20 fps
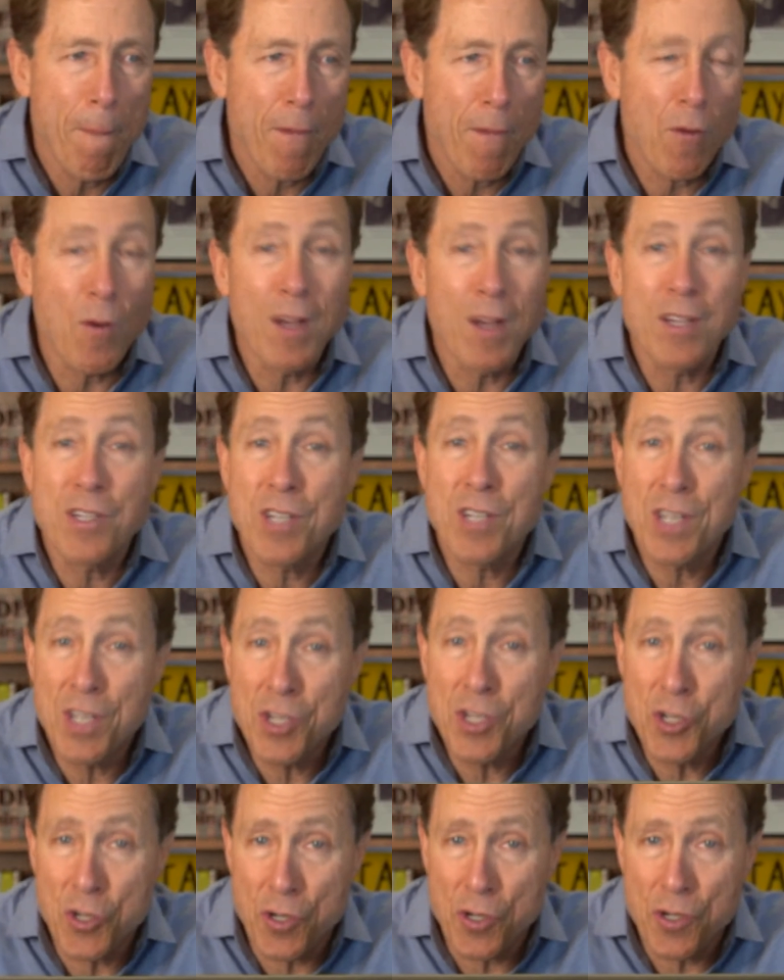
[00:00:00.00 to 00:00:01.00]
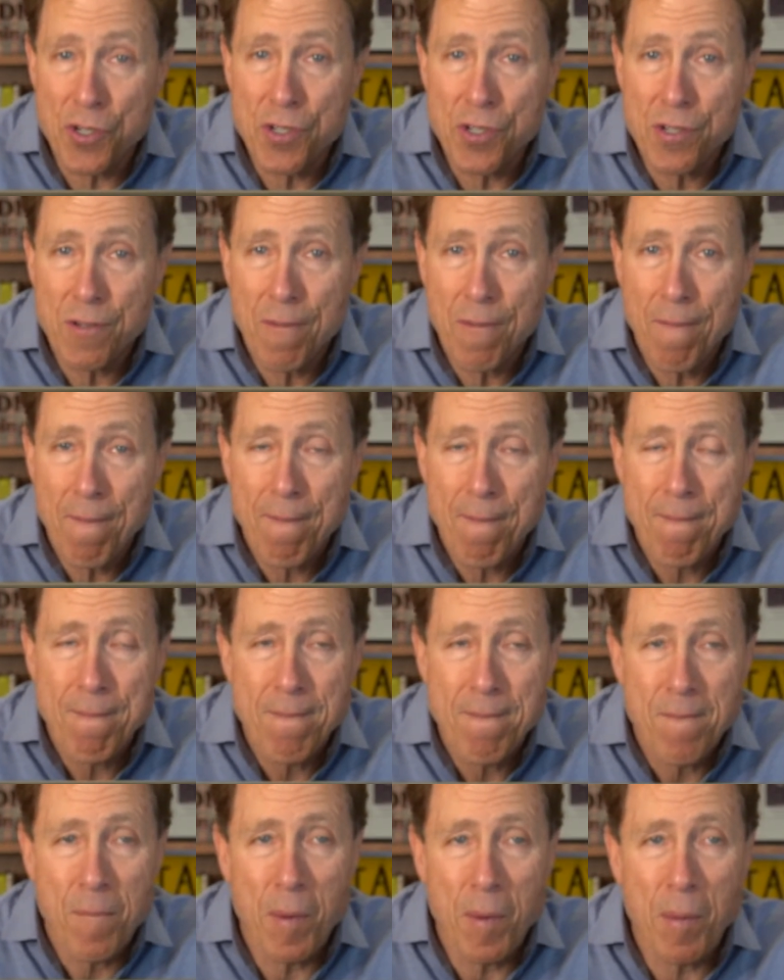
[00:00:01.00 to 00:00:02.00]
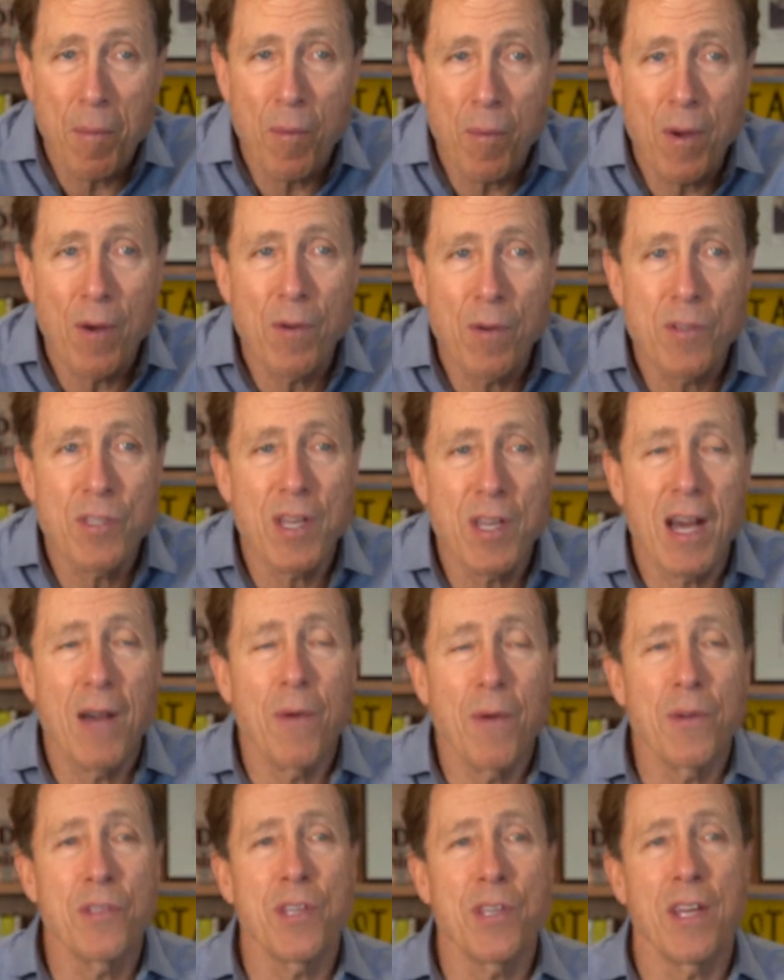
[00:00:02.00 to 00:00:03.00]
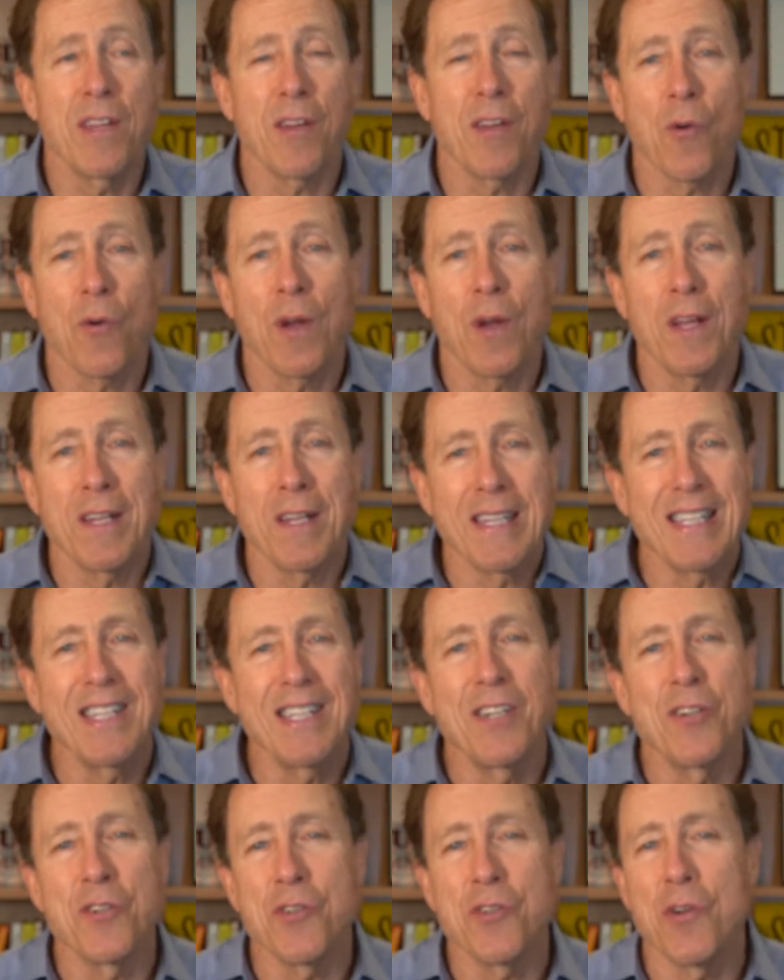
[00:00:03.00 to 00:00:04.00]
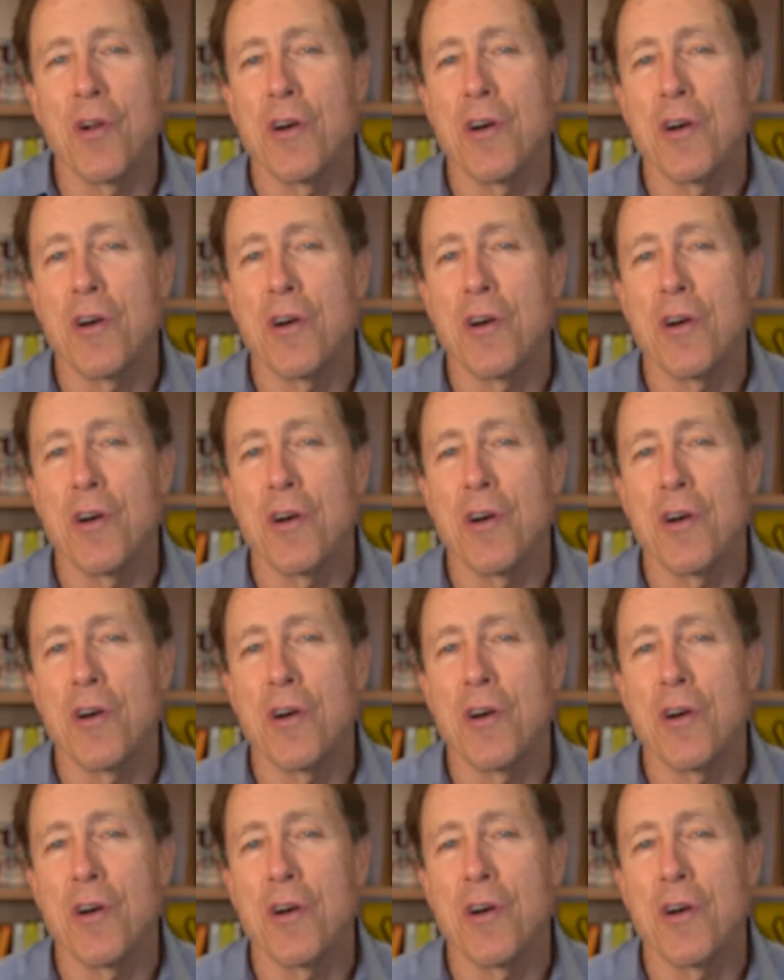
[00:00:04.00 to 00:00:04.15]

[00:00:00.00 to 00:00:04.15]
great teachers. Remember, I always say that great leaders are